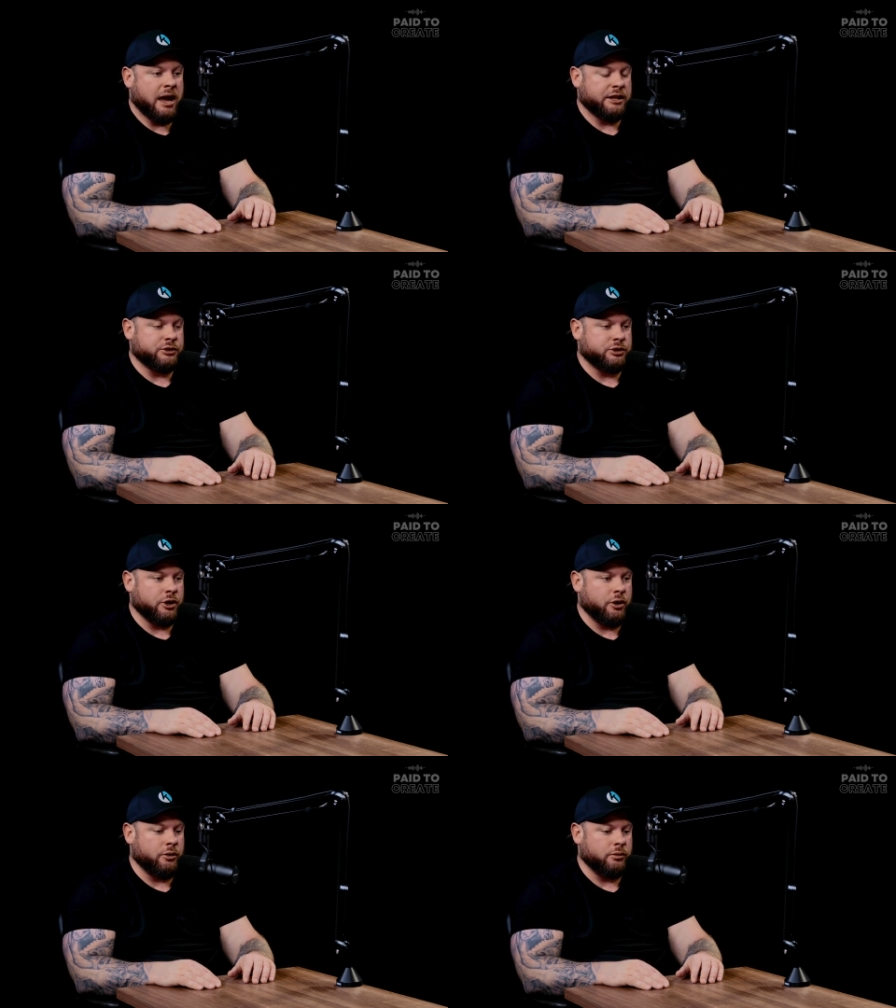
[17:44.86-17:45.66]
and
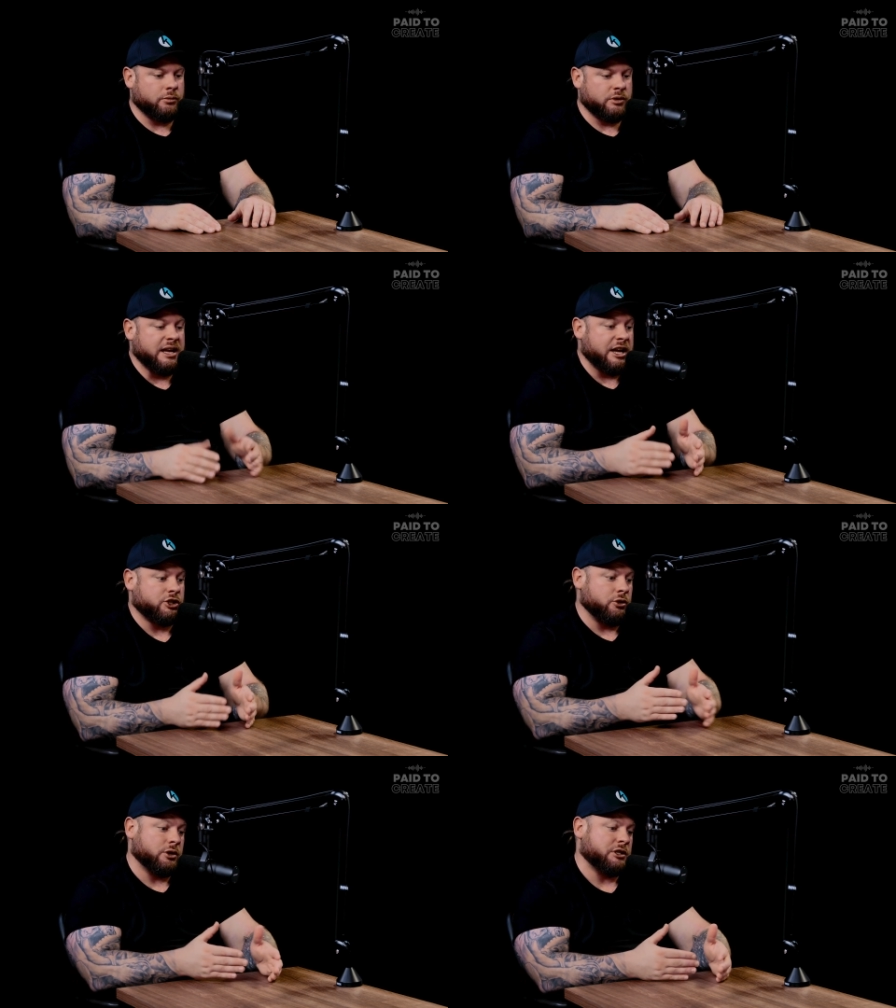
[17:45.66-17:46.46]
so
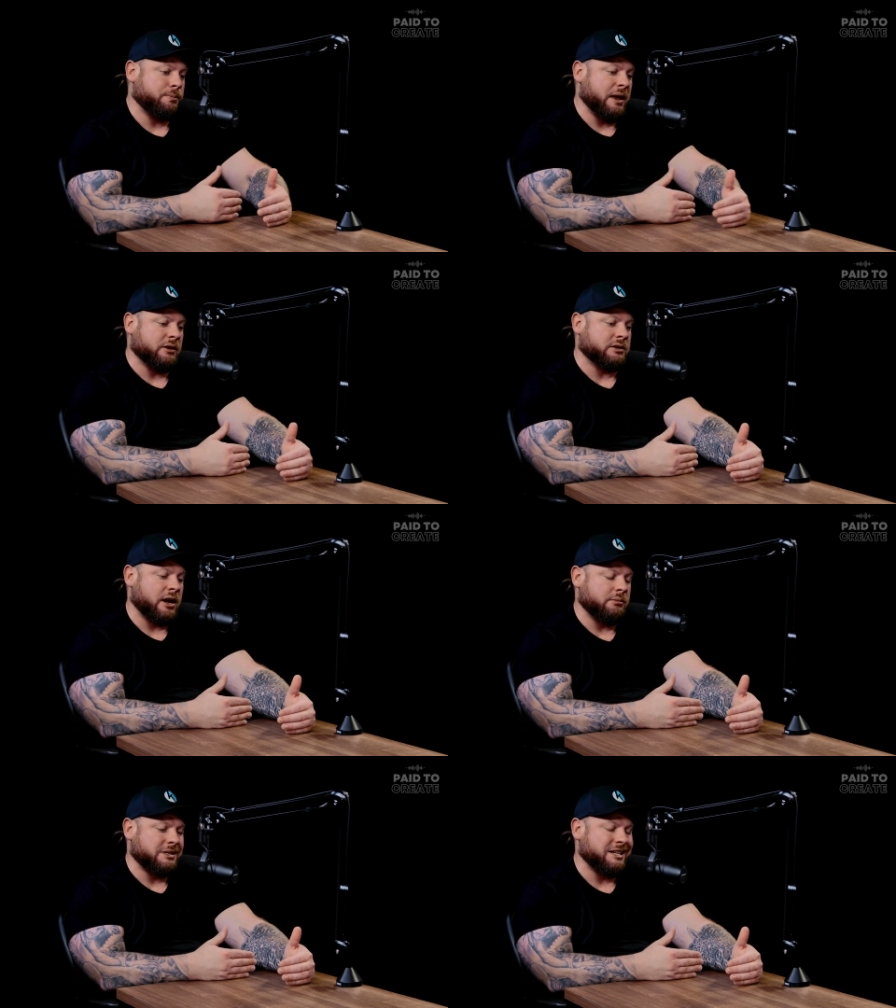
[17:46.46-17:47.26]
yes you could spend the
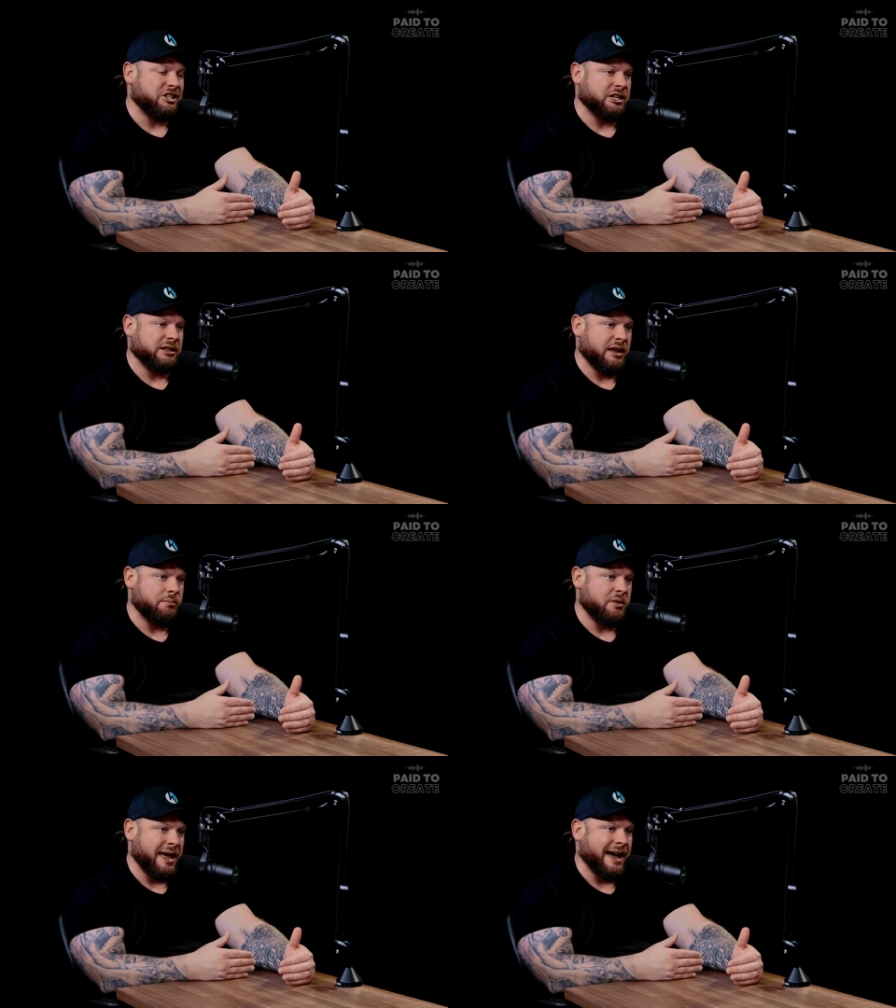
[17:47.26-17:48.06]
time teaching
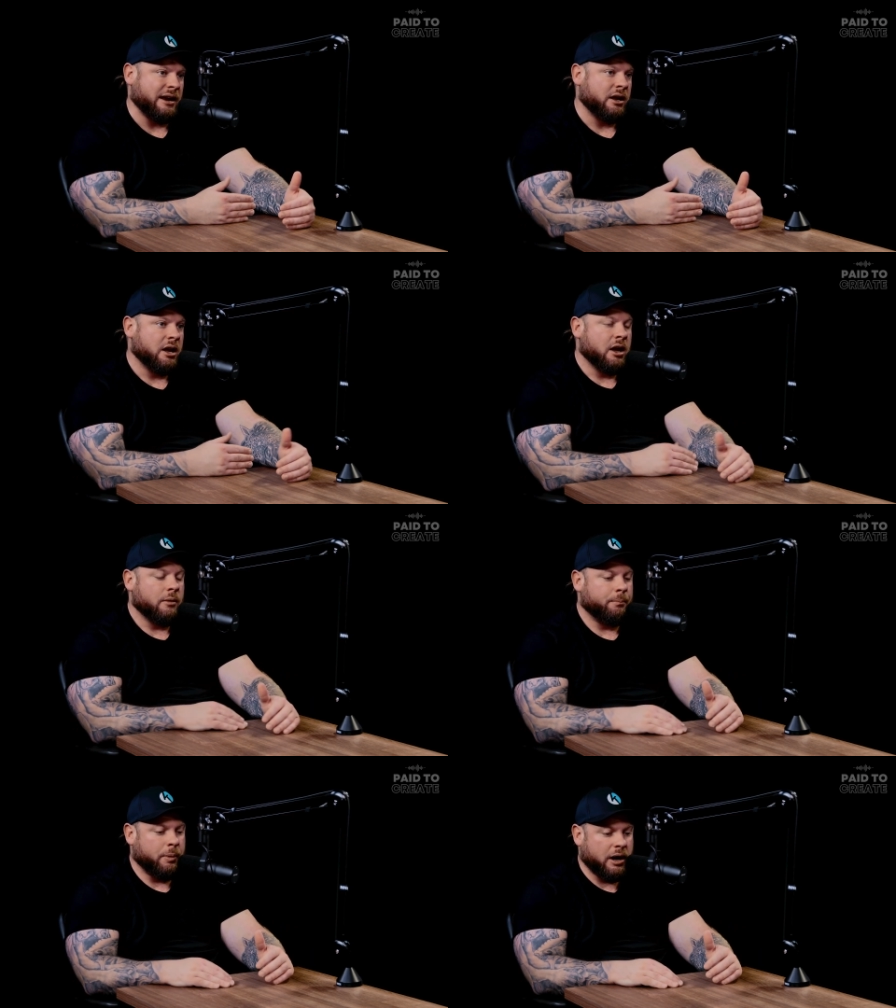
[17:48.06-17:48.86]
them that
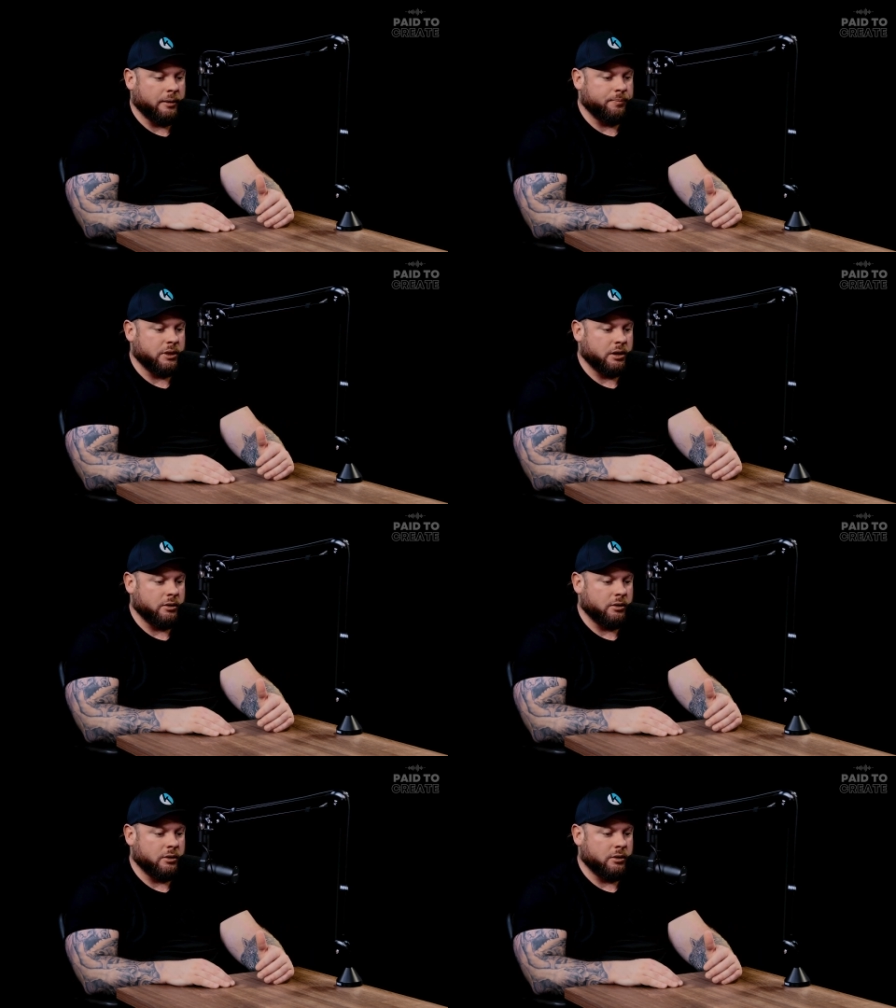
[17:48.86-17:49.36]
but